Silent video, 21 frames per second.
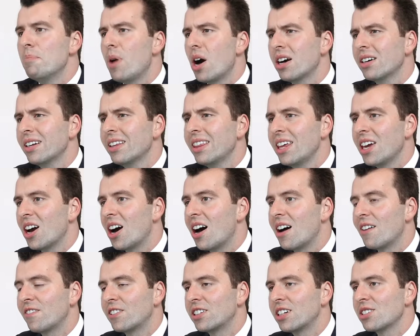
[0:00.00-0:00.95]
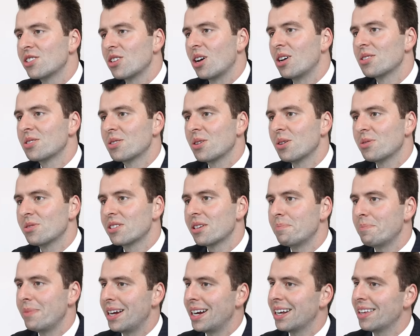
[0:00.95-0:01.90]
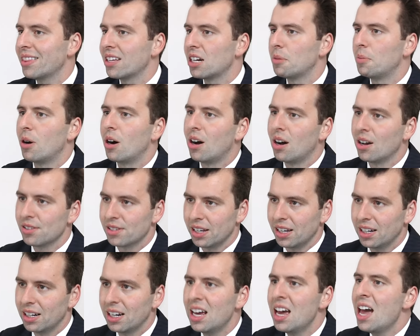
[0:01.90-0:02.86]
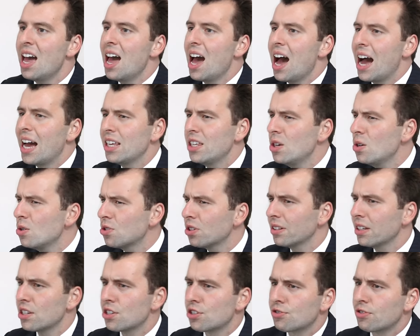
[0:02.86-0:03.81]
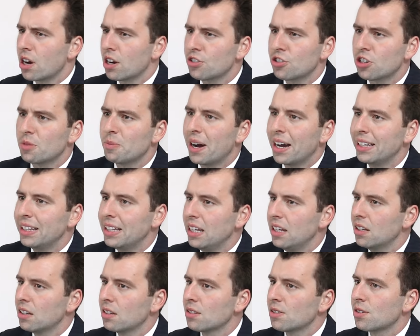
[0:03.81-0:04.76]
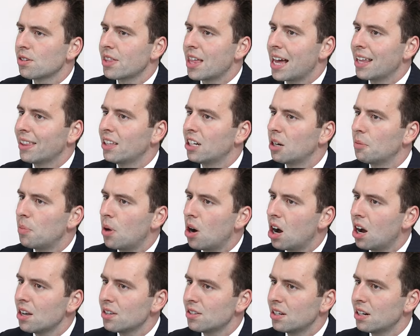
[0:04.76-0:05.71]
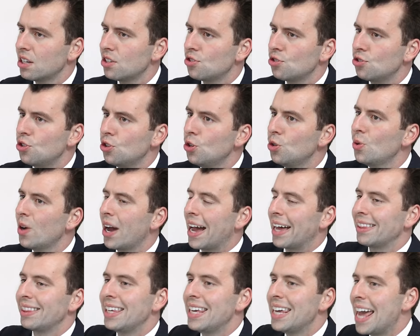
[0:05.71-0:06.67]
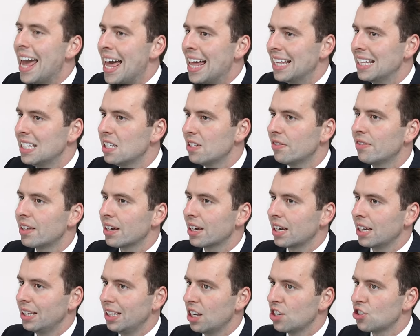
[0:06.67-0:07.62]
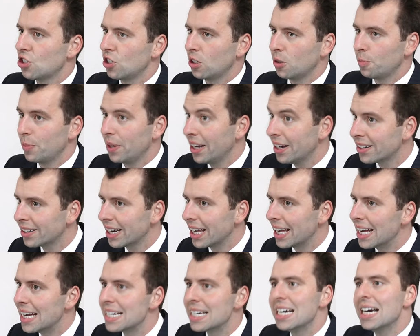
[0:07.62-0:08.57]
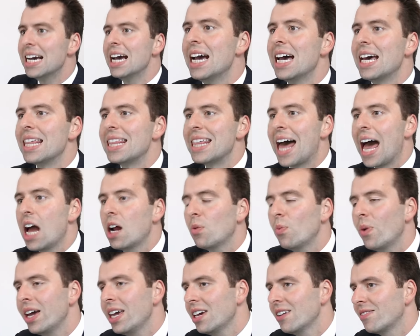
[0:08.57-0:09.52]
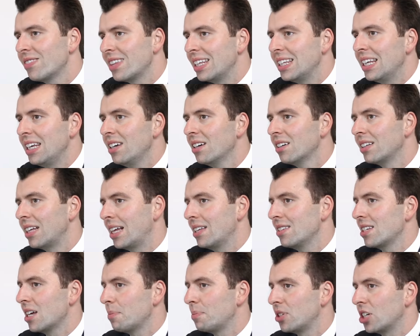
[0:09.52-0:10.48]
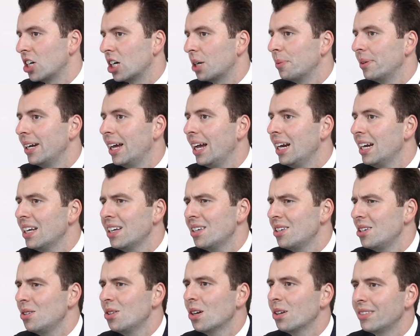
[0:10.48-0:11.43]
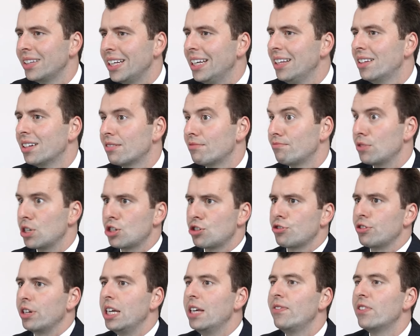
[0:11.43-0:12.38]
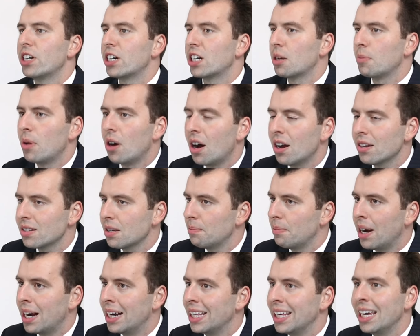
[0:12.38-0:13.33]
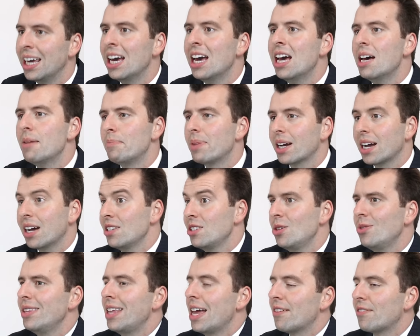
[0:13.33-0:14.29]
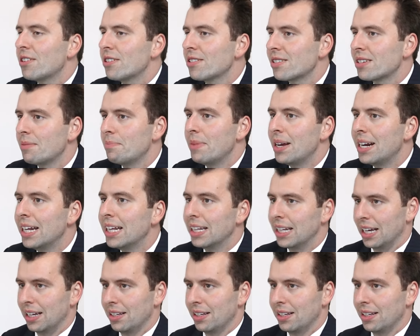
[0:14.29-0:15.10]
Part of the offer is also submitting the deposit. I usually structure my deals so that the deposit is due at the end of the conditional period. That way, if the deal ends up terminating, you don't need to retrieve your deposit money because you never submitted